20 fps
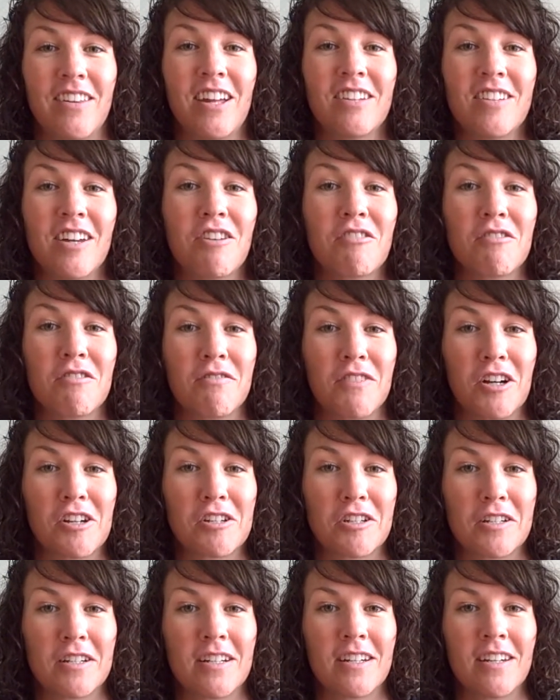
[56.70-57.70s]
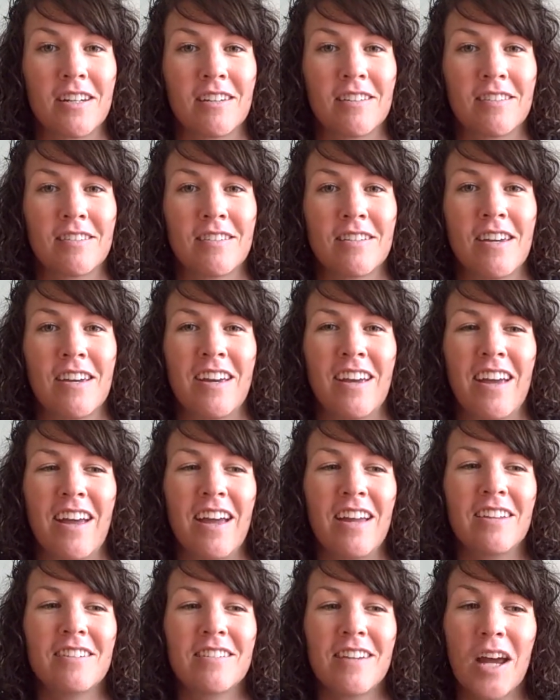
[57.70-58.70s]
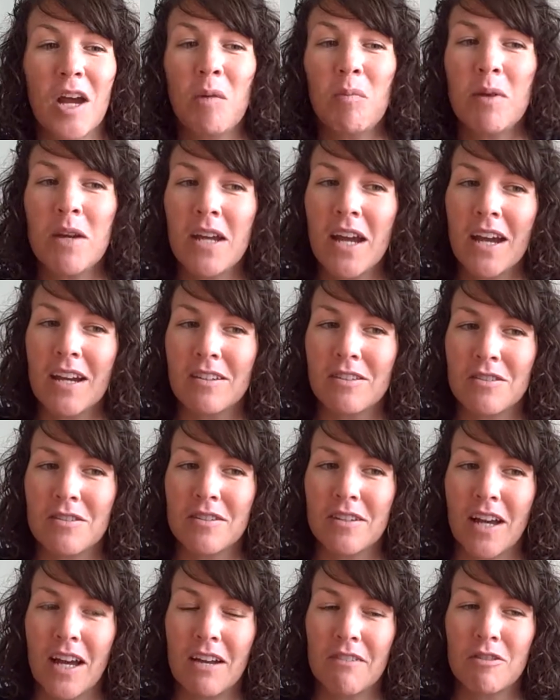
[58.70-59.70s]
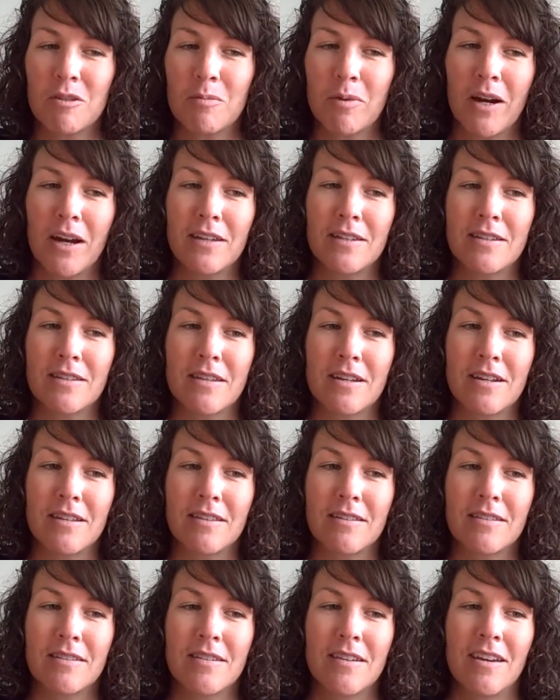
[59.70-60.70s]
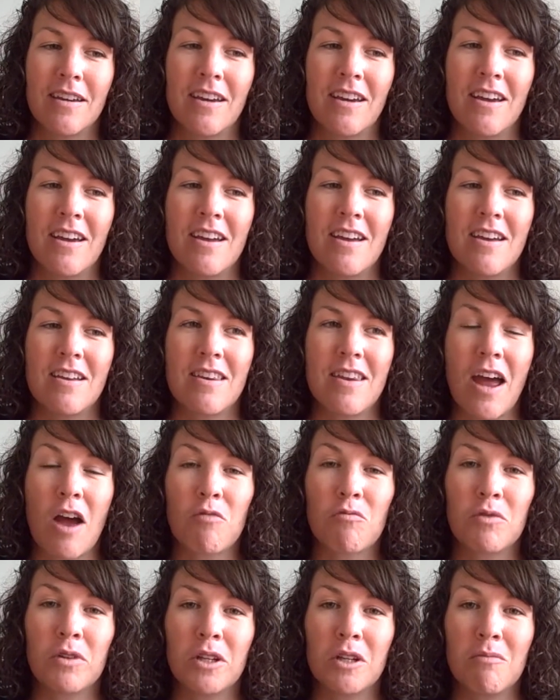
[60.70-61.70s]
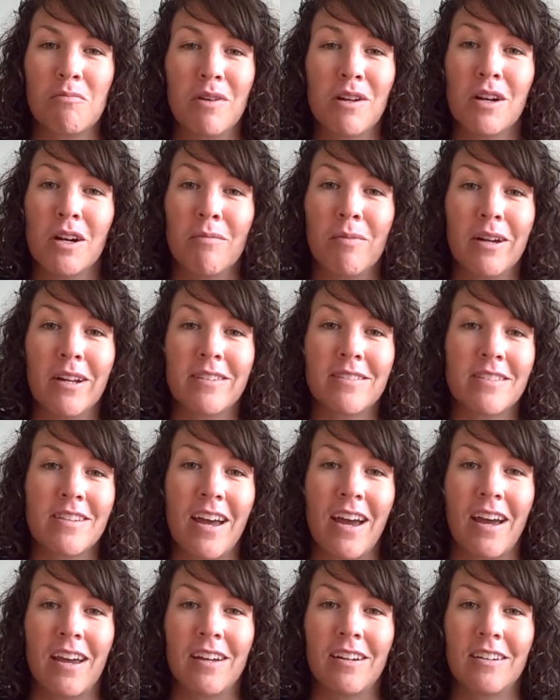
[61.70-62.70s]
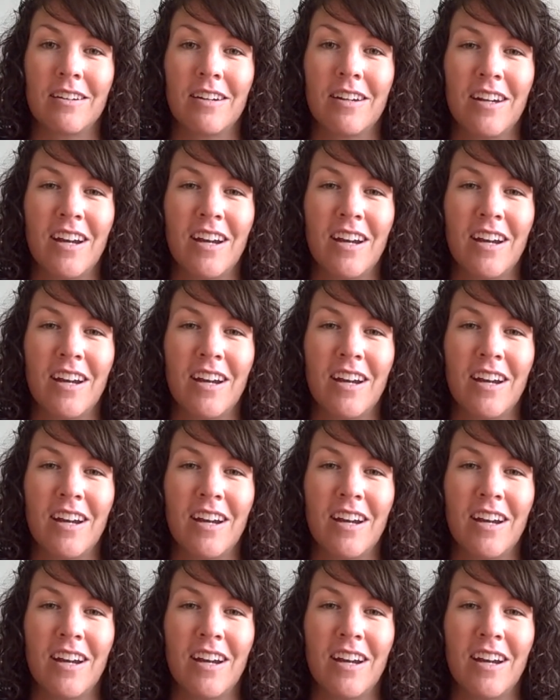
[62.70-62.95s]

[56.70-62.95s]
That's how refreshing it is. And it's an IPA, so it's kind of surprising that it's not really bitter, but it's not.